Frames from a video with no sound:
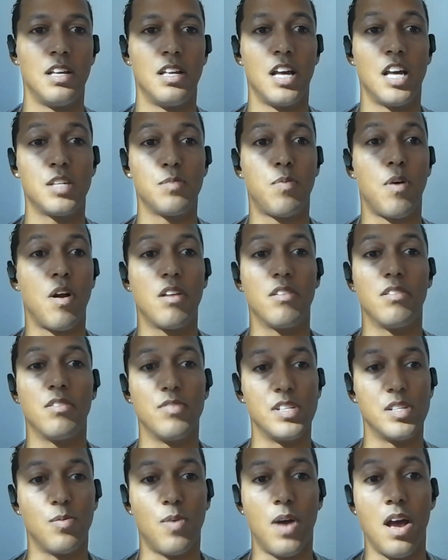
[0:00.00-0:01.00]
That's part of the
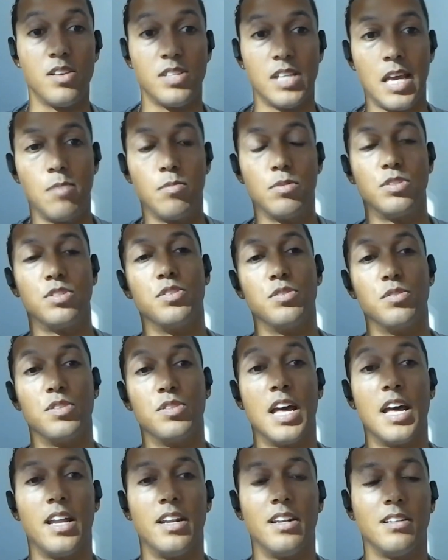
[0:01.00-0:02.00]
reason why I was able to
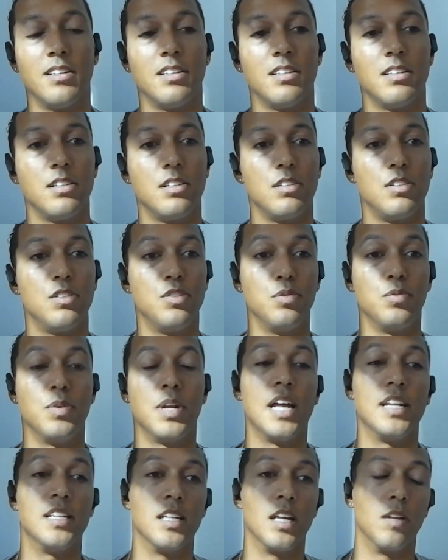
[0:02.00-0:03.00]
then do what
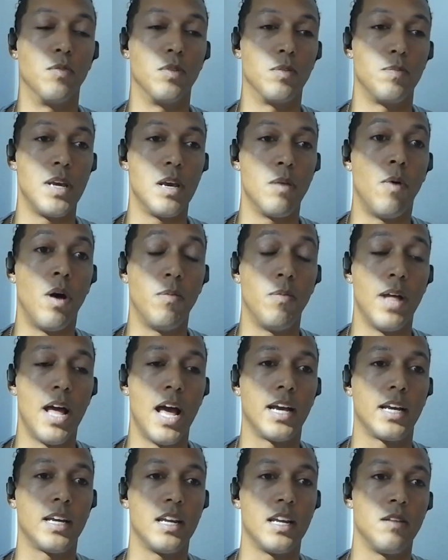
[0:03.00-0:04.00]
I did with PM All
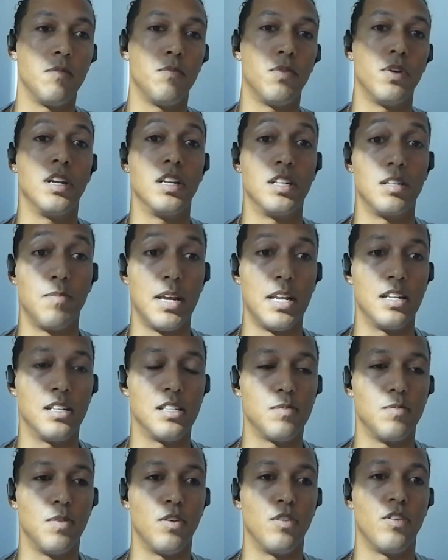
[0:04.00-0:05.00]
Black and put it into
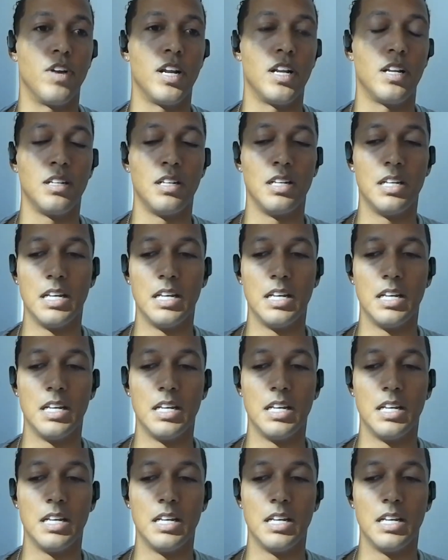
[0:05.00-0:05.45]
maintenance mode, right?